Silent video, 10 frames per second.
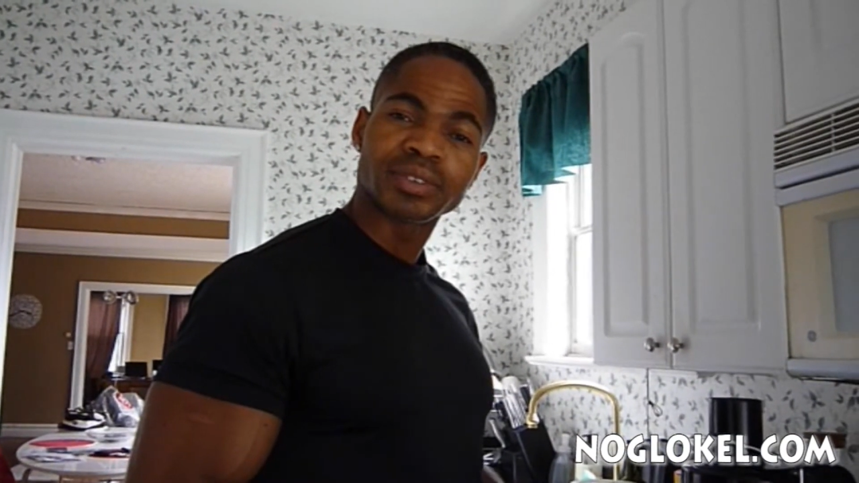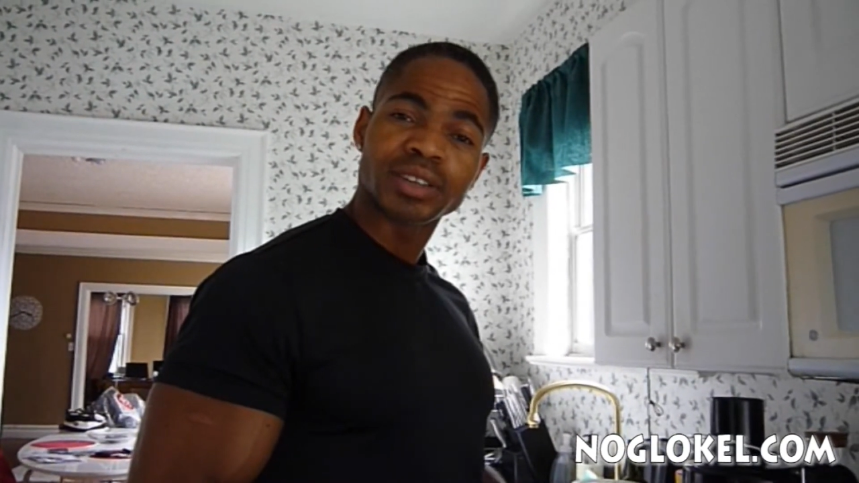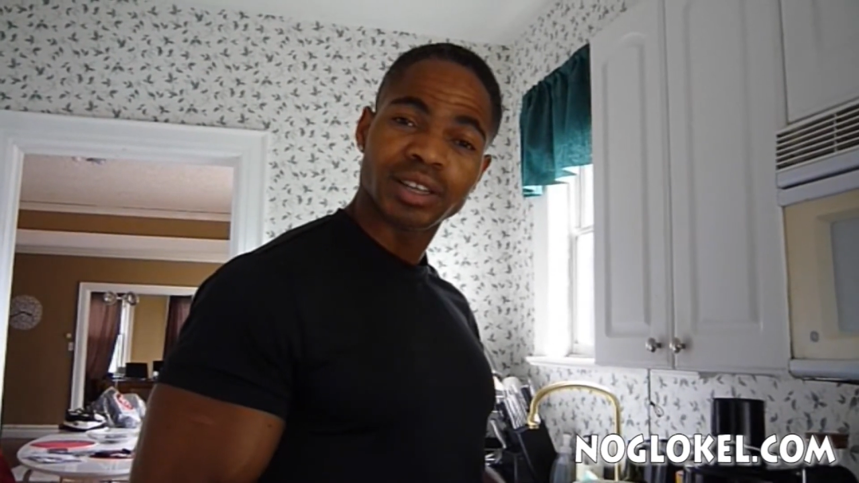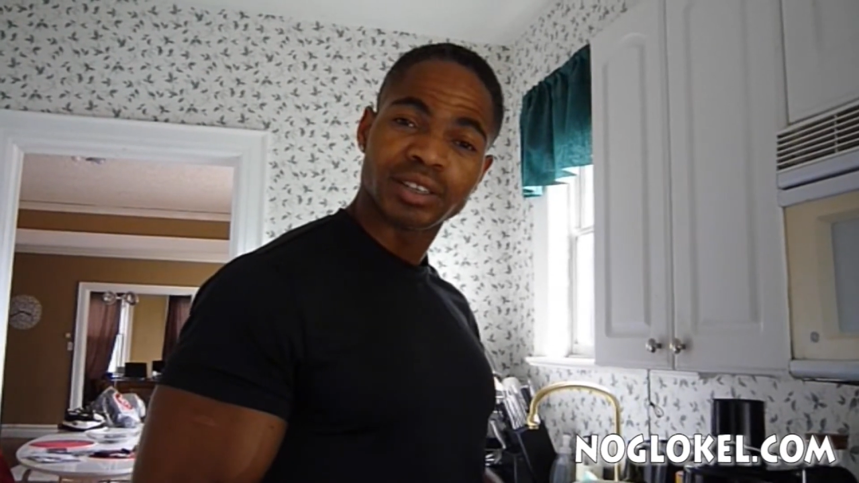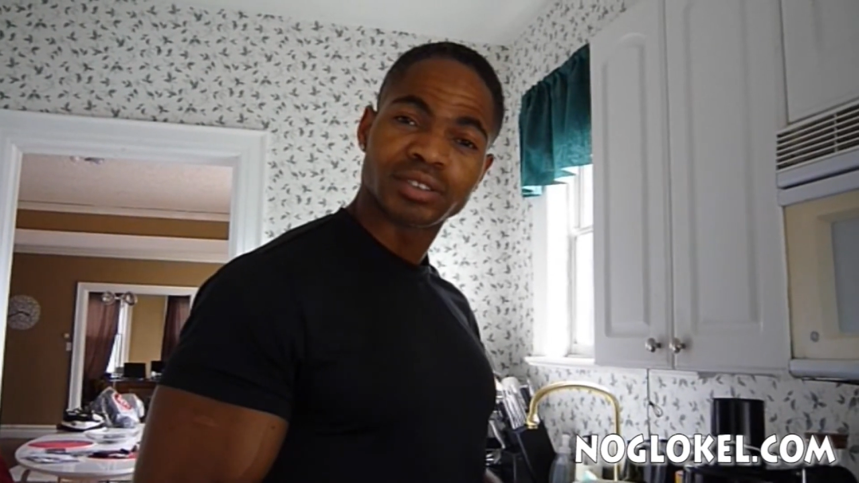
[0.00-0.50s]

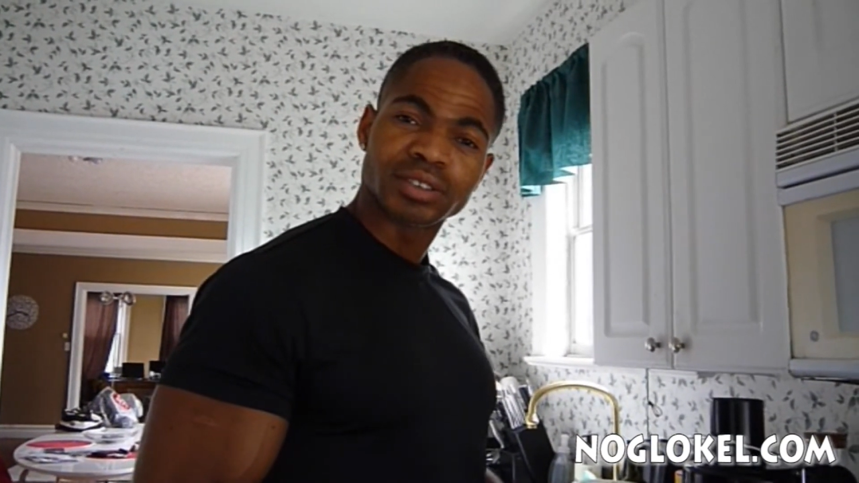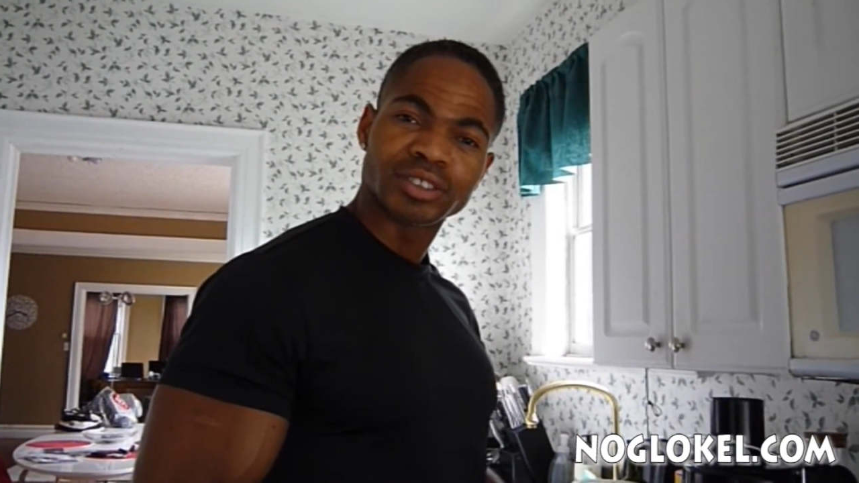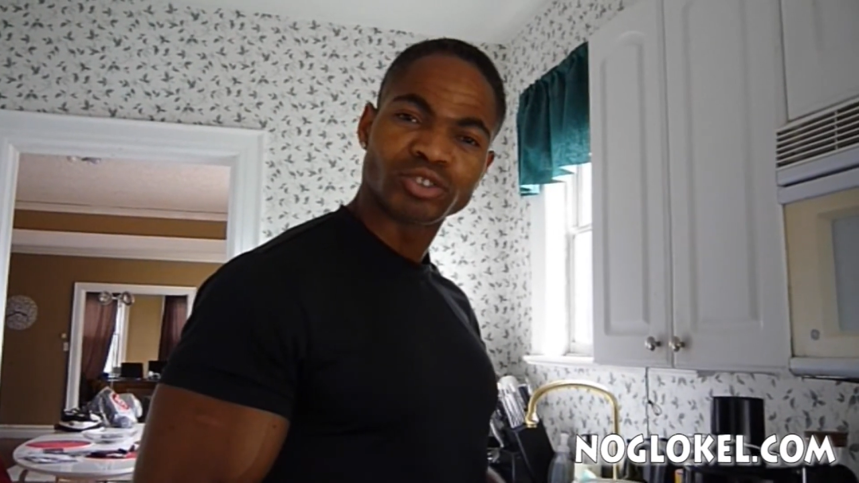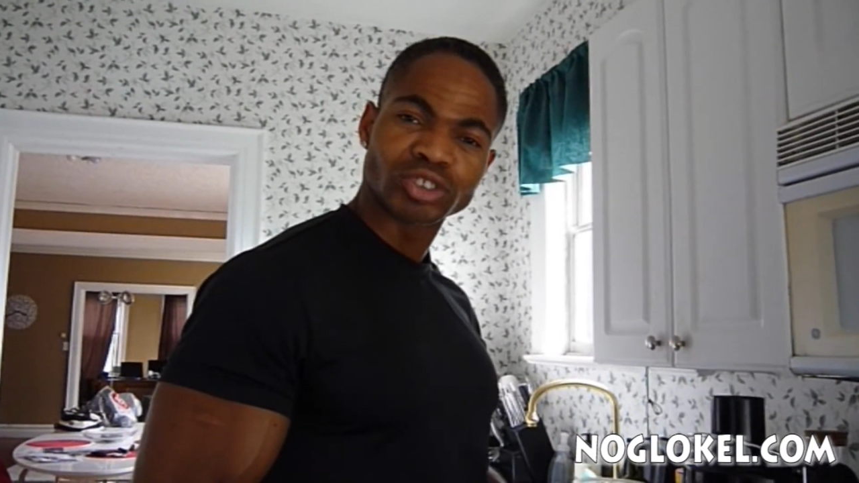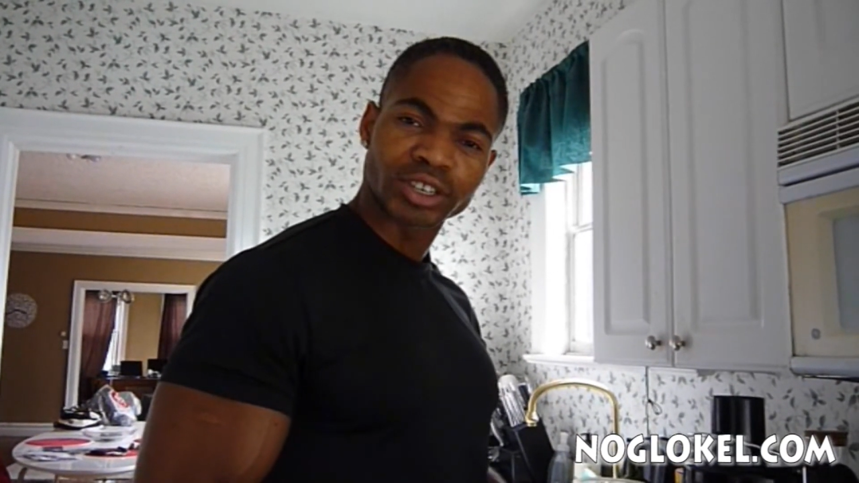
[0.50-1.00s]
Kelly's
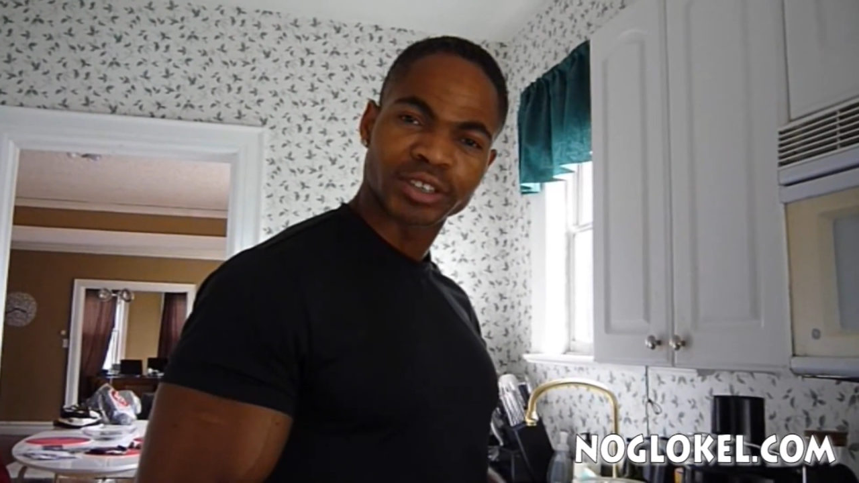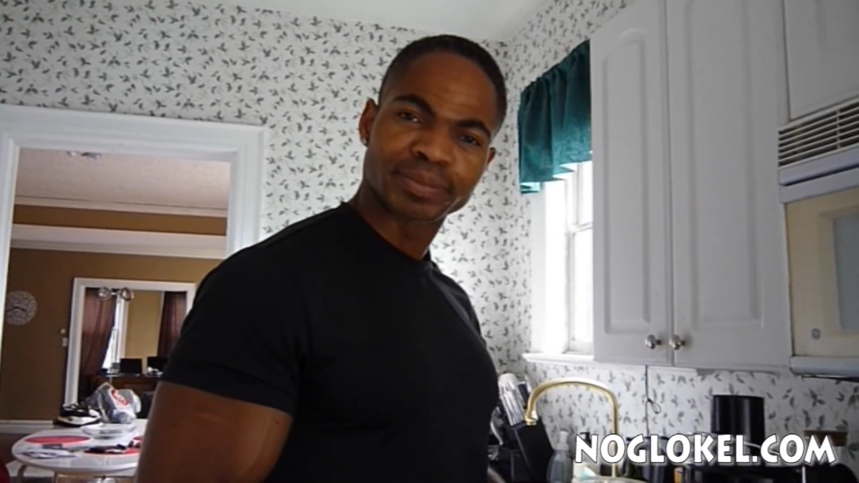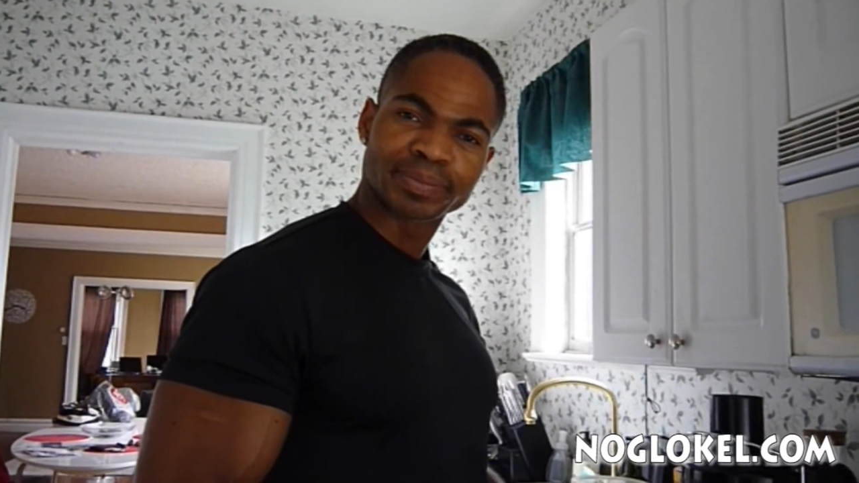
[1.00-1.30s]
Chicken.